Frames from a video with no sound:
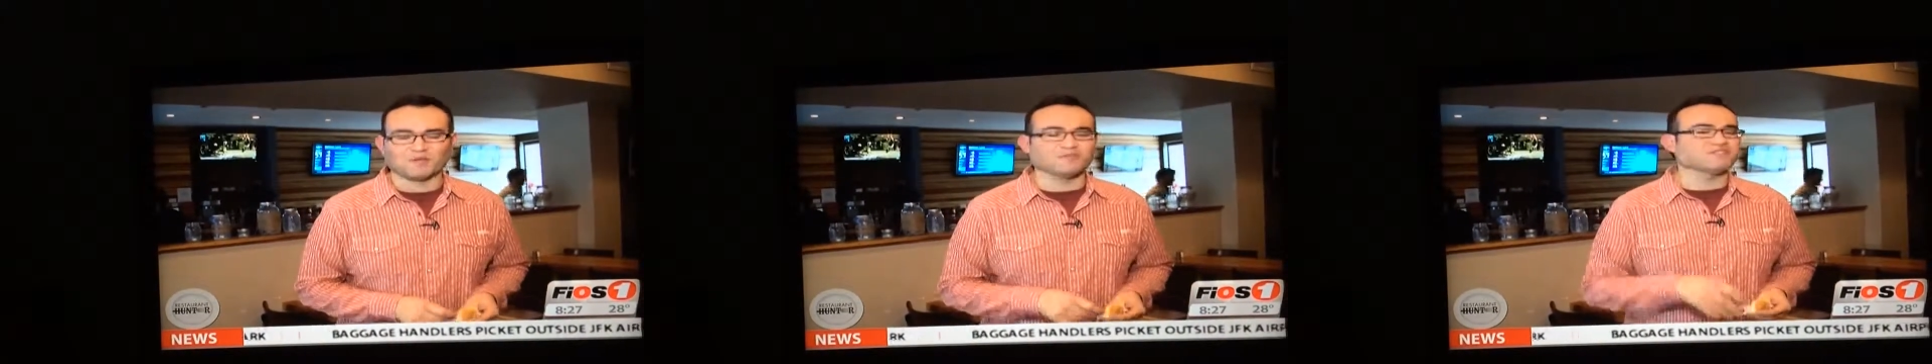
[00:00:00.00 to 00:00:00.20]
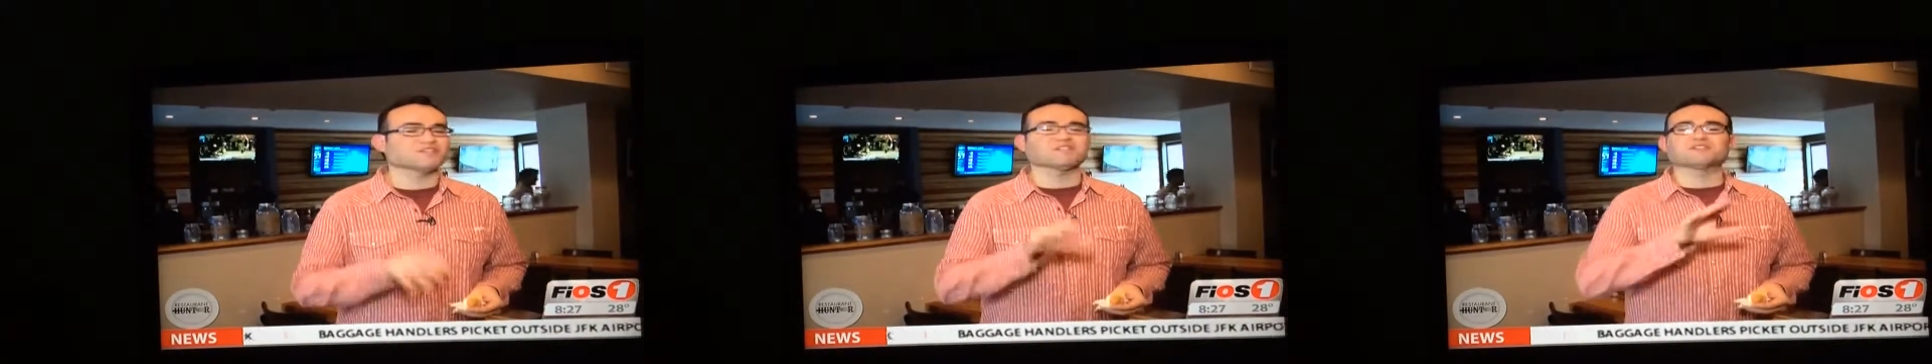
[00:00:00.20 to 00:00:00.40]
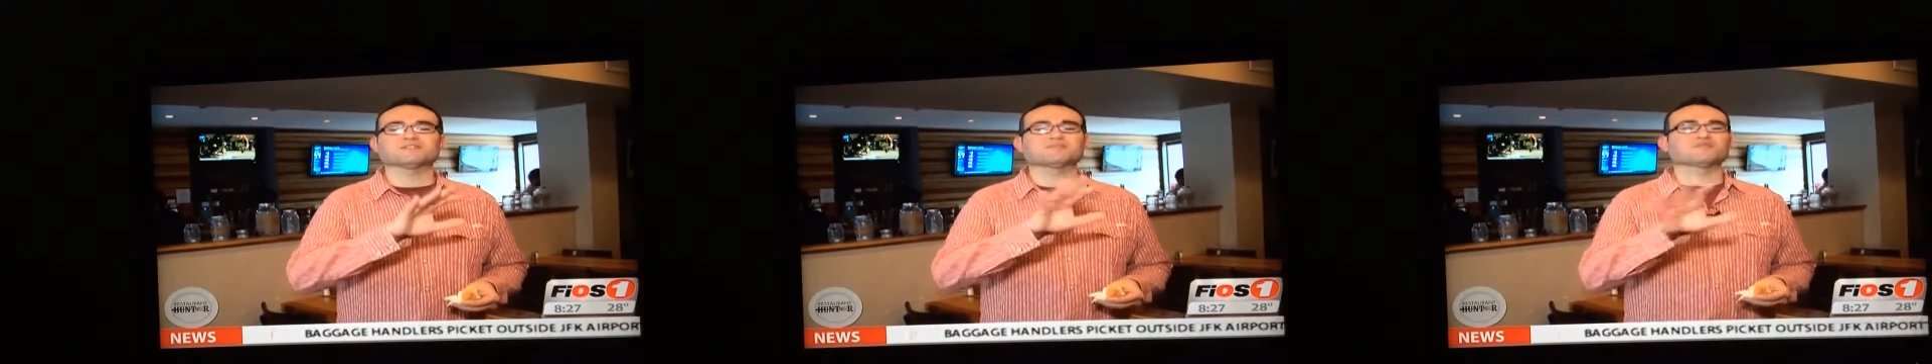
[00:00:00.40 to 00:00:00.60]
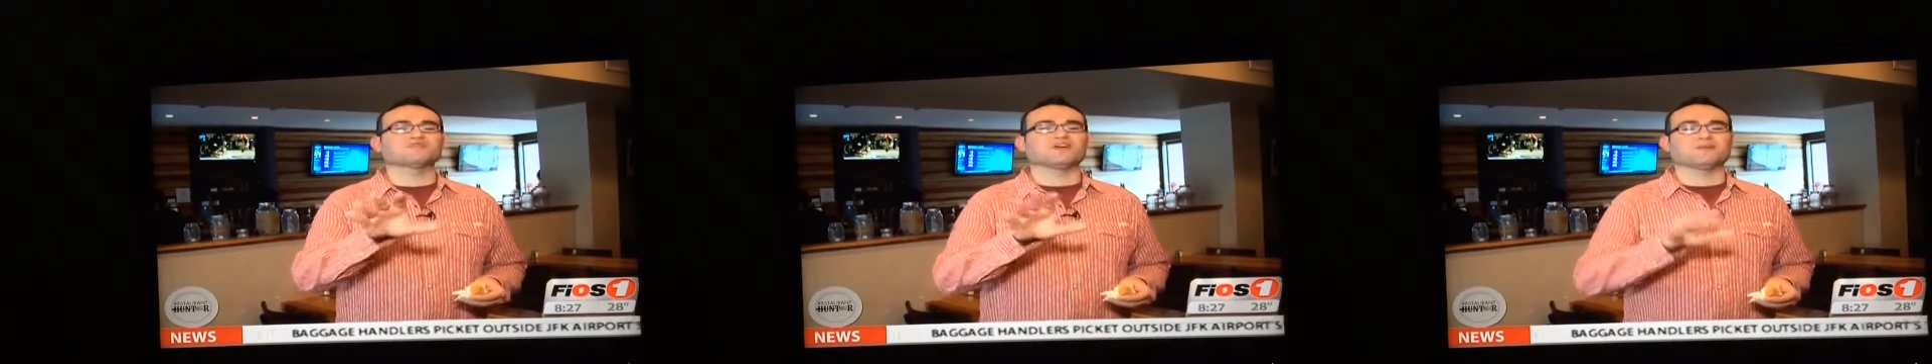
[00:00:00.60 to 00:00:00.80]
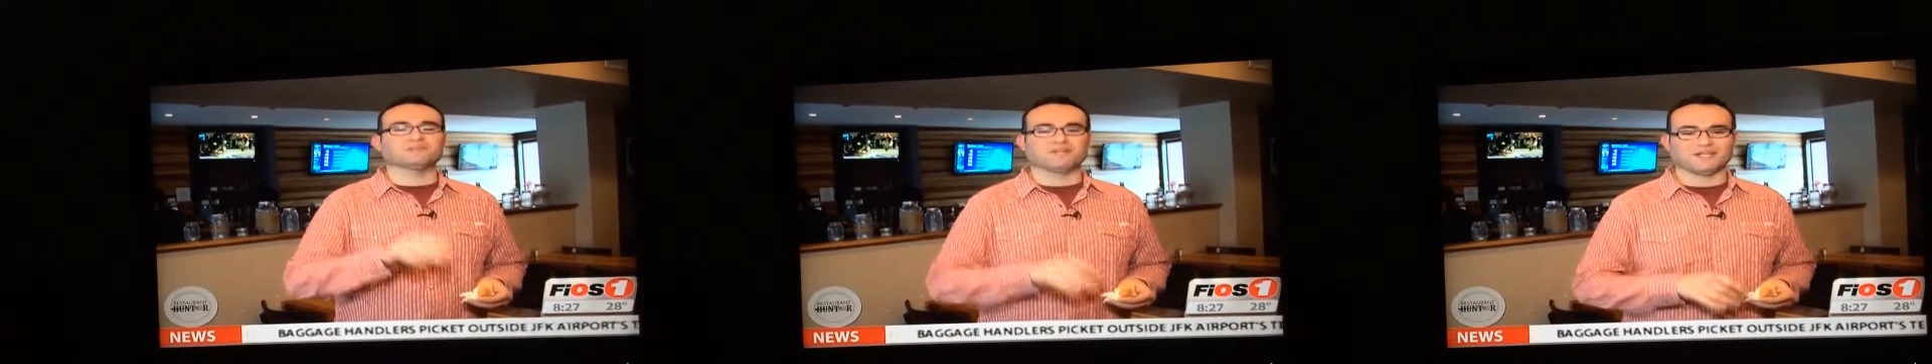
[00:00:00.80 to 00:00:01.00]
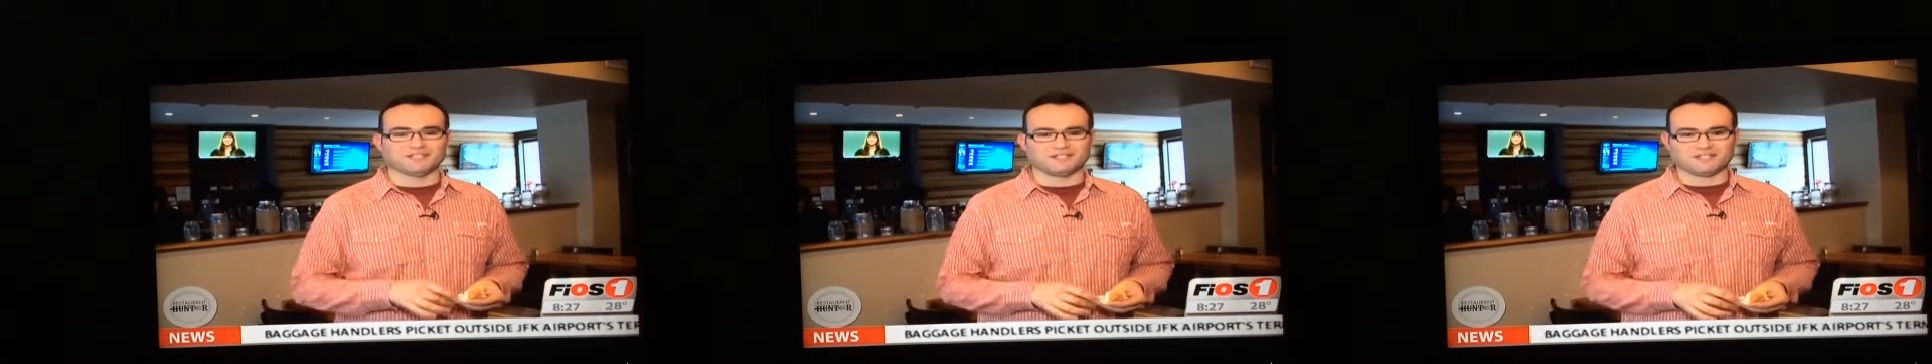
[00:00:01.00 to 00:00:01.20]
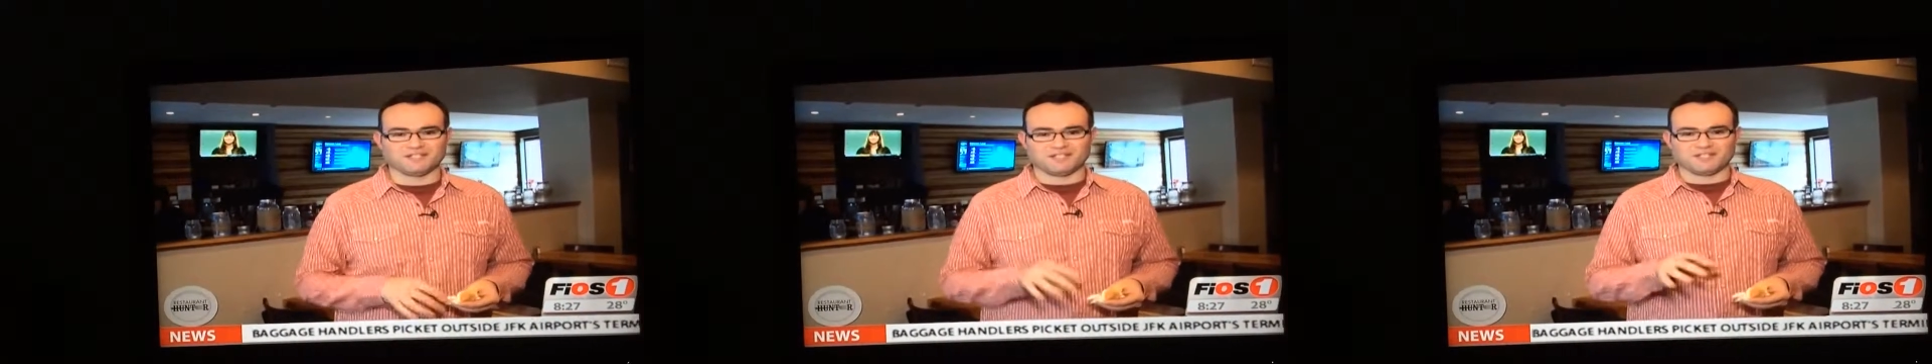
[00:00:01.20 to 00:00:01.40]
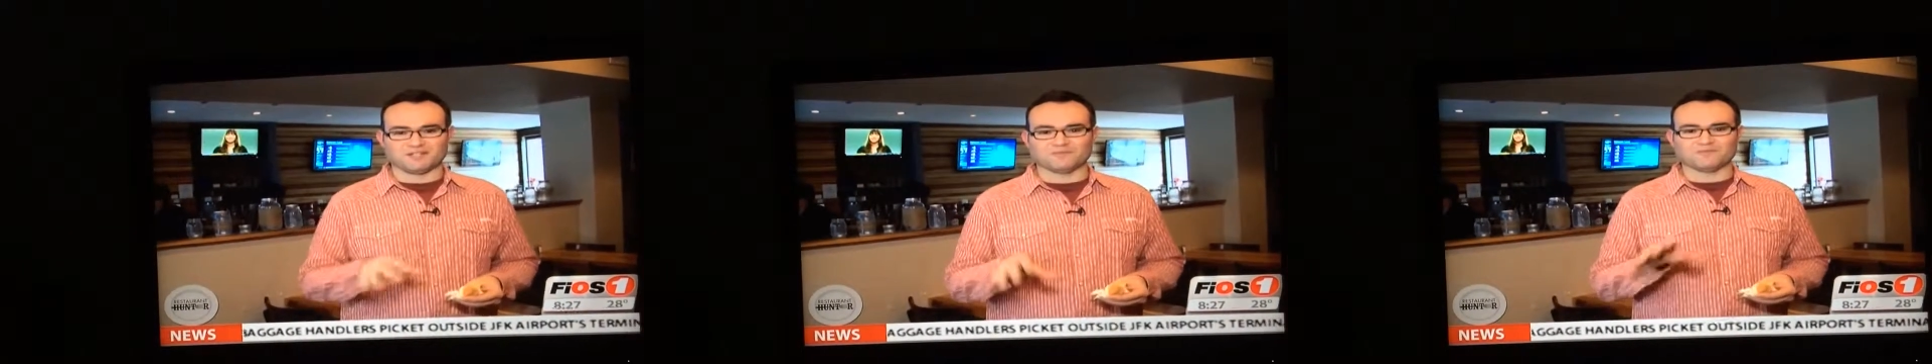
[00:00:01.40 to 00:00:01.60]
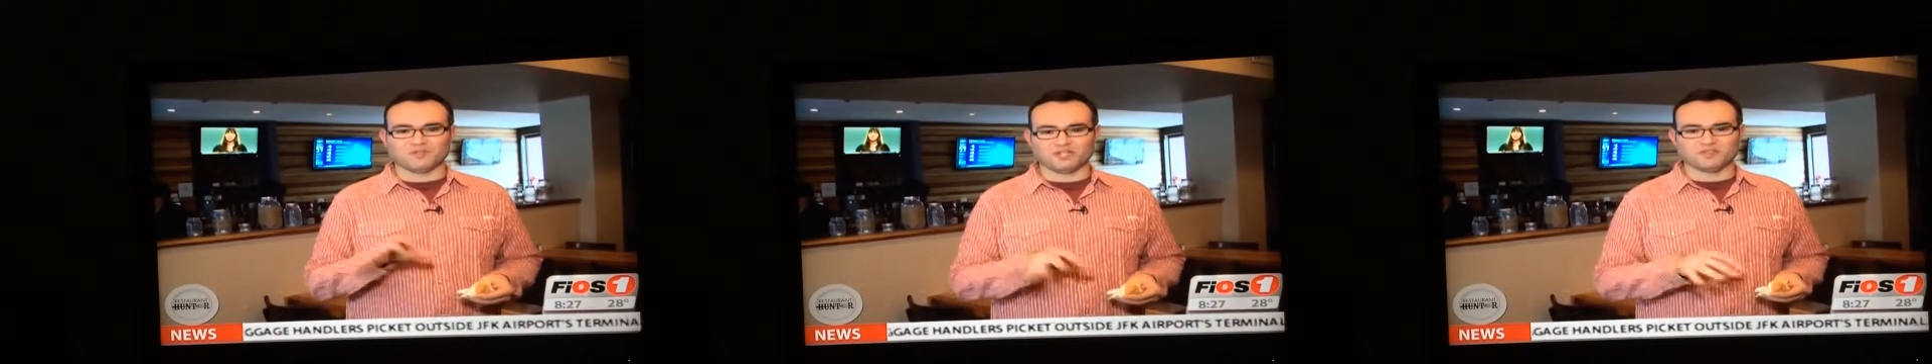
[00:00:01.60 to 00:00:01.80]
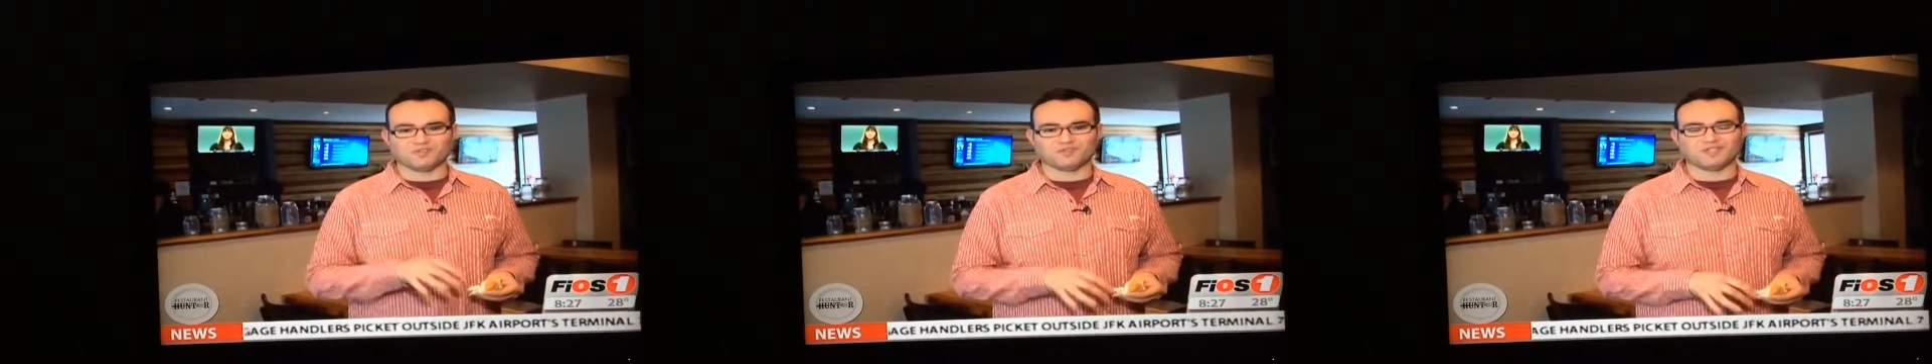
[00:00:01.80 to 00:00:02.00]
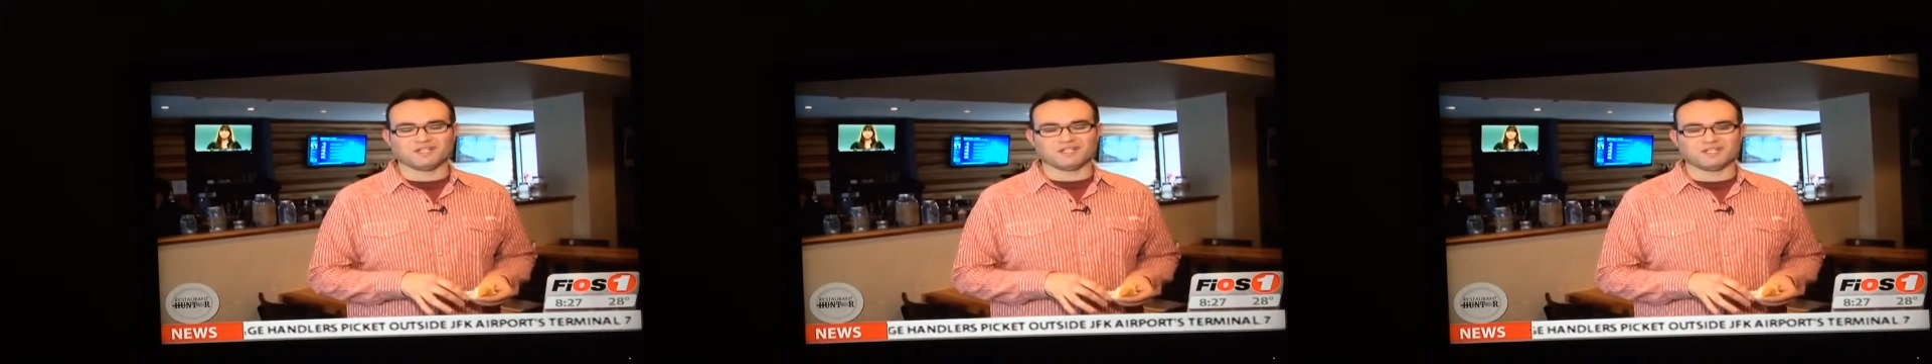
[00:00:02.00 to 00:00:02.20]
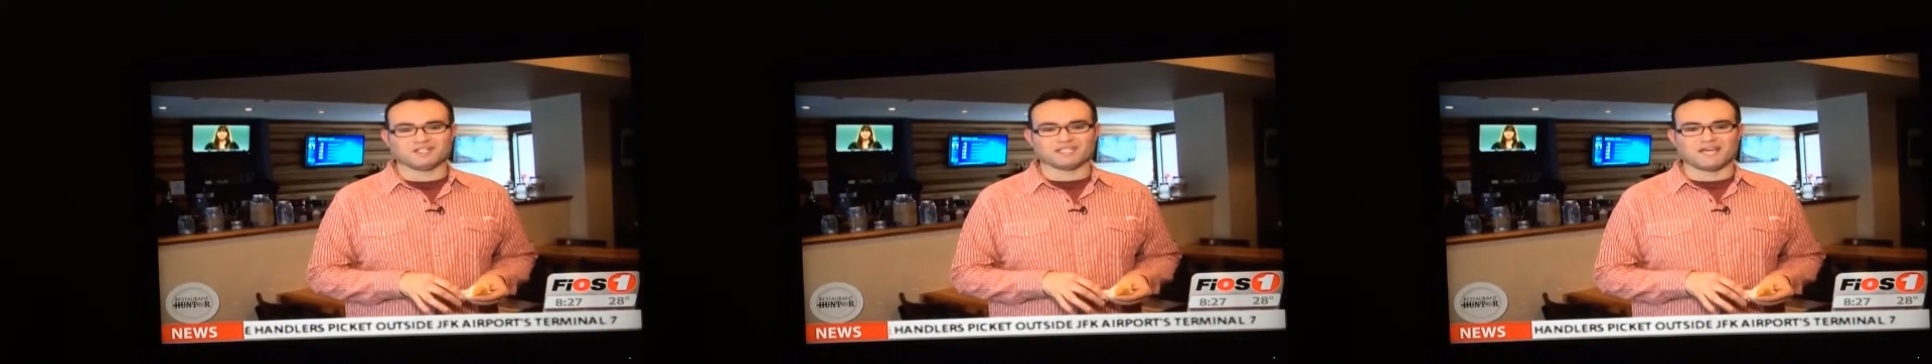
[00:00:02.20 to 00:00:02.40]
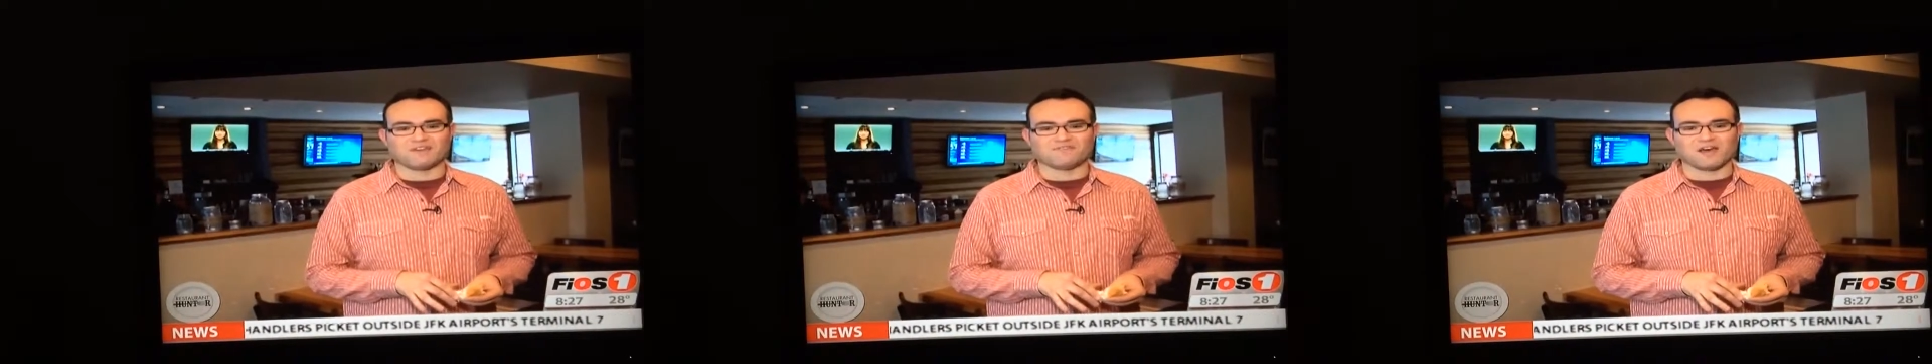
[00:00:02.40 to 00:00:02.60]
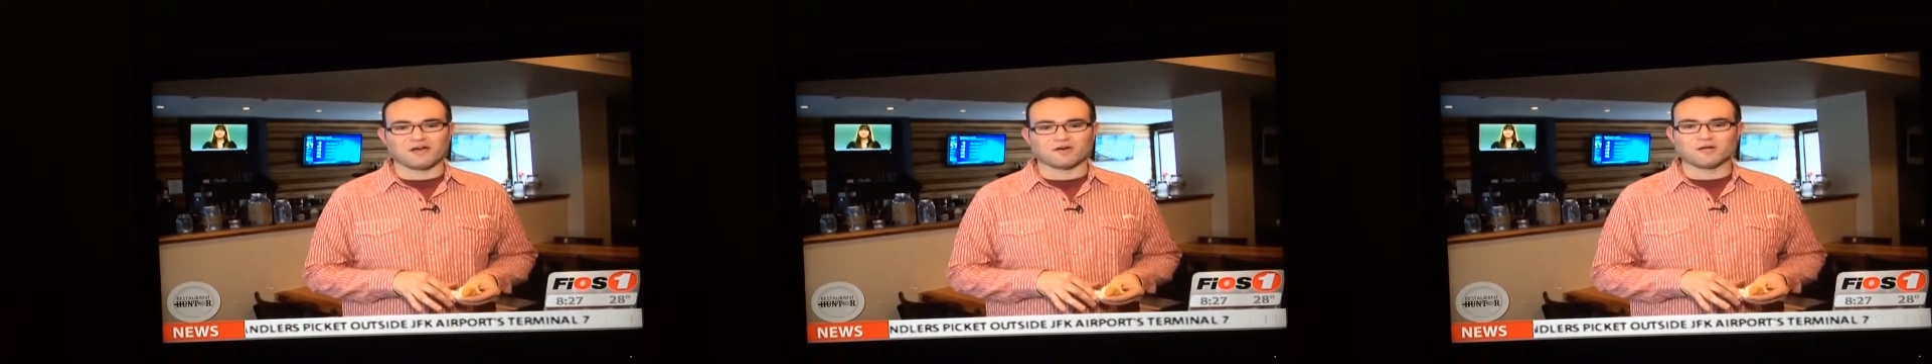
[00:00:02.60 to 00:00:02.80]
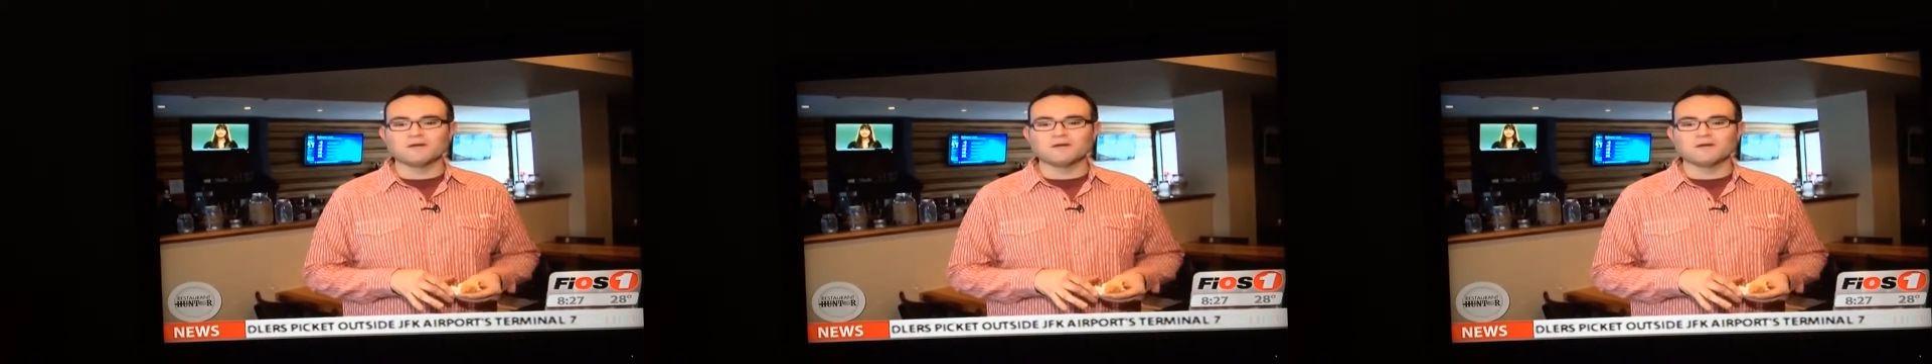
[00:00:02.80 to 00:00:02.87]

Okay, we checked out some great places here in New City this half